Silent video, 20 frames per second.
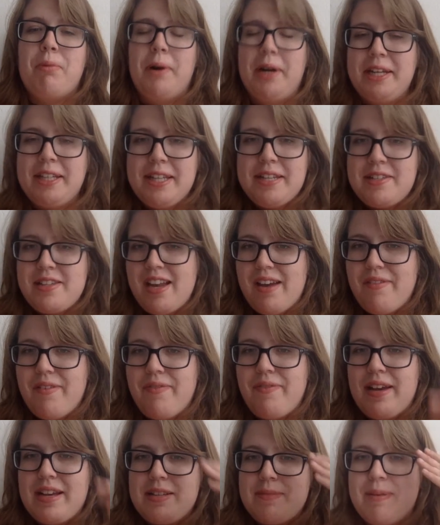pointless to have a
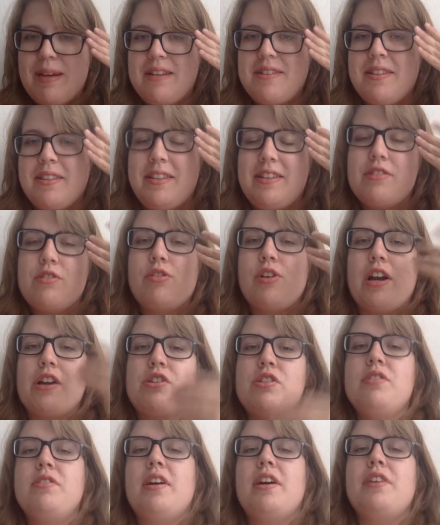fast pass at these
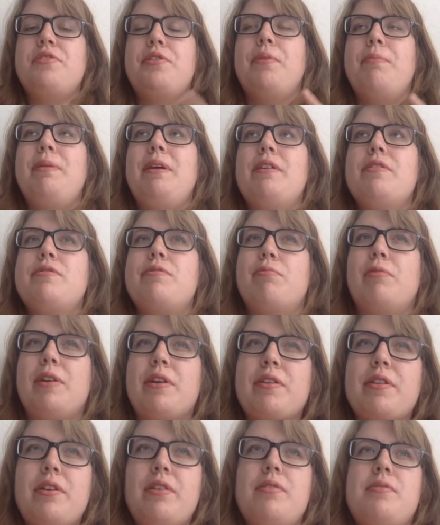attractions. Autopia is one
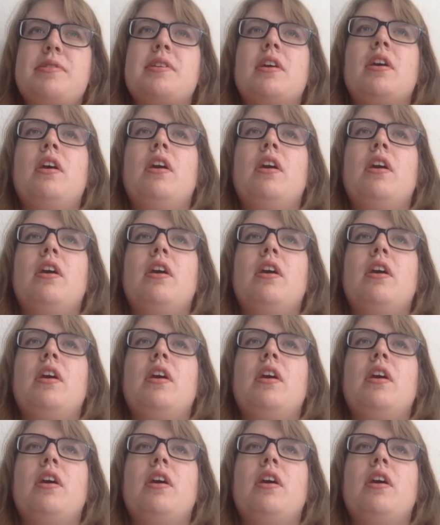of those.